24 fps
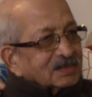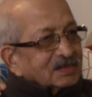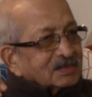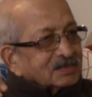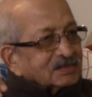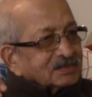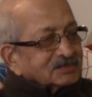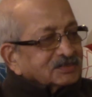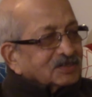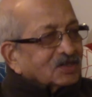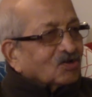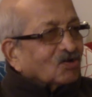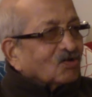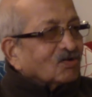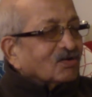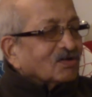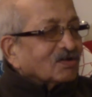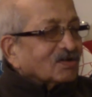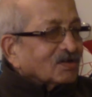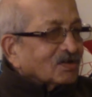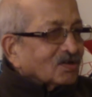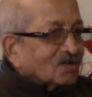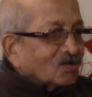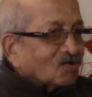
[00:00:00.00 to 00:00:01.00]
It's a
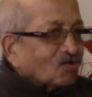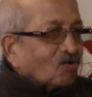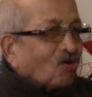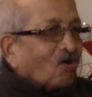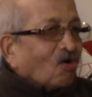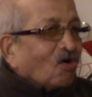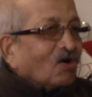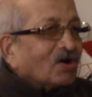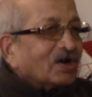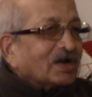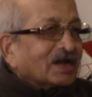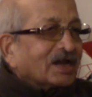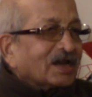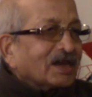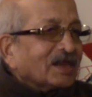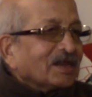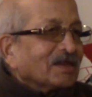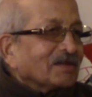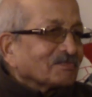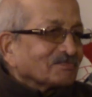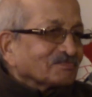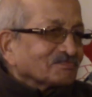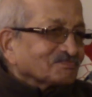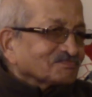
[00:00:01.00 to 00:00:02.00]
long
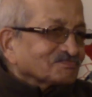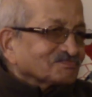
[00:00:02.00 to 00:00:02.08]
dream.